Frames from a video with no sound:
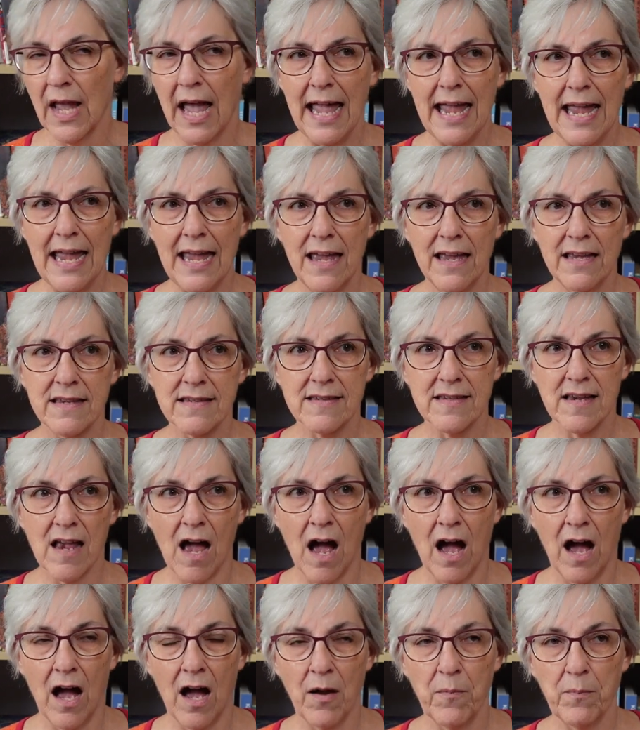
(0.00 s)
is
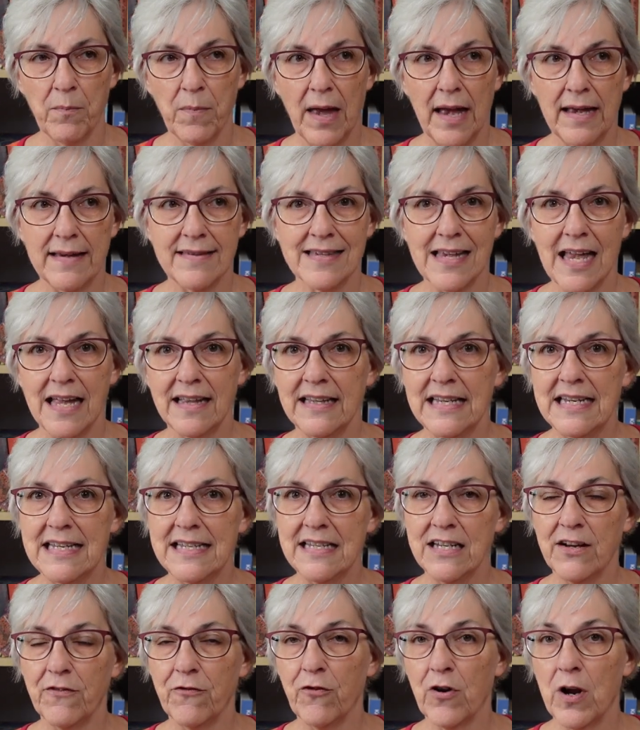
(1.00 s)
a slightly
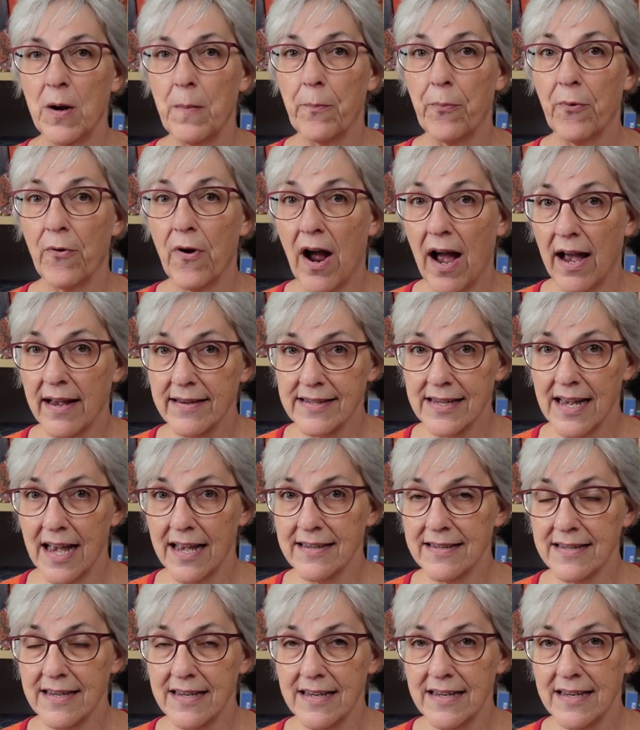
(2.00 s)
different
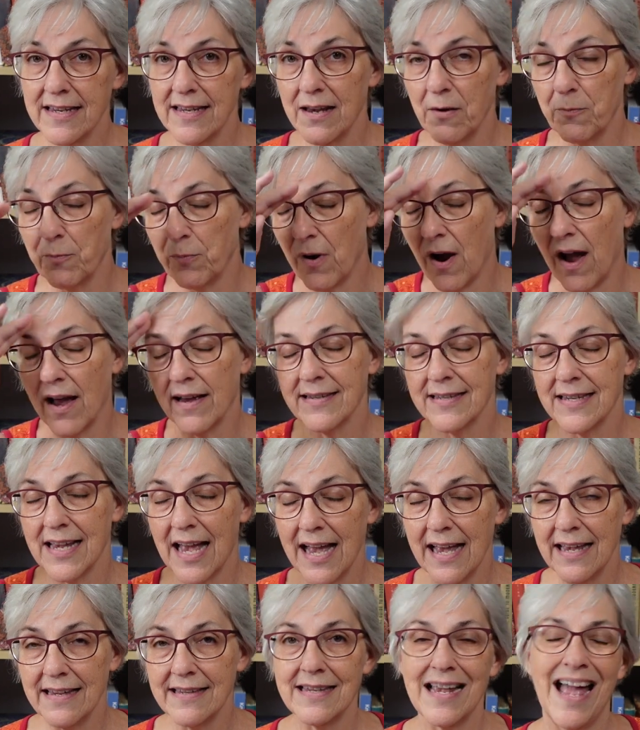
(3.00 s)
process,
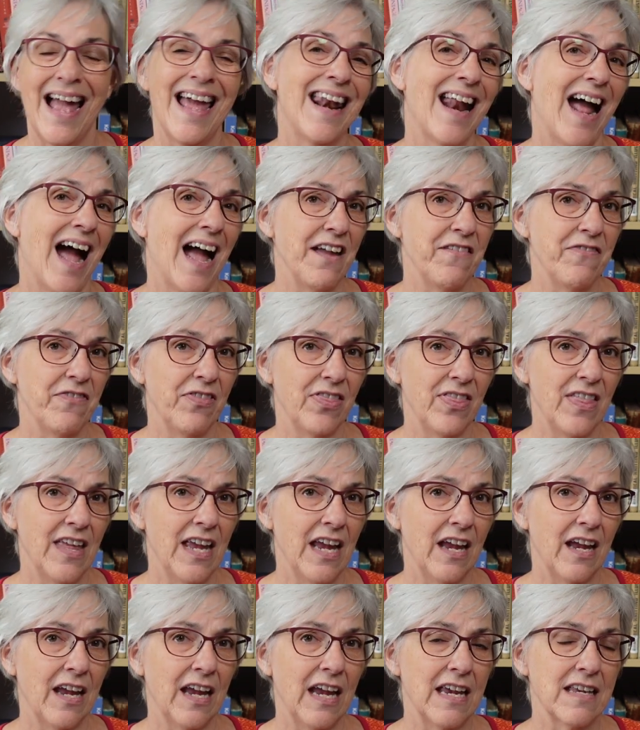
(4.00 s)
and I
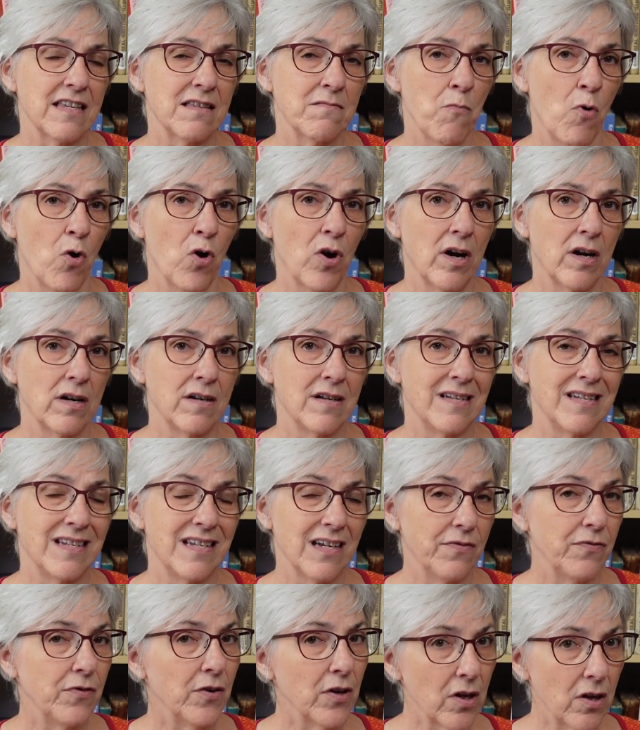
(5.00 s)
think is more
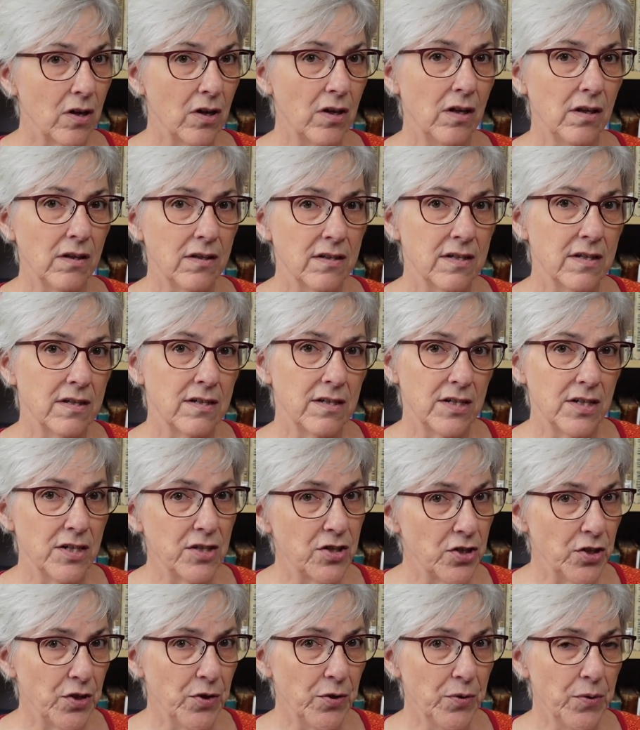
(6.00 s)
difficult to
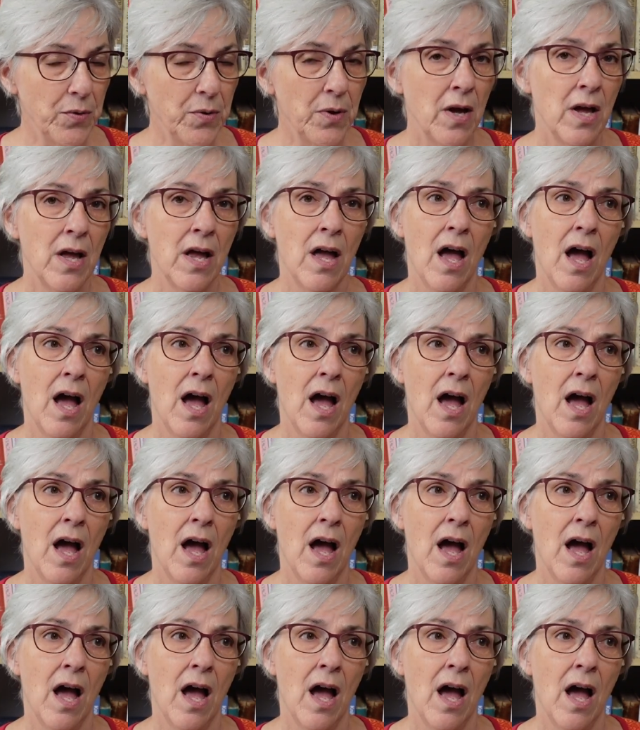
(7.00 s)
do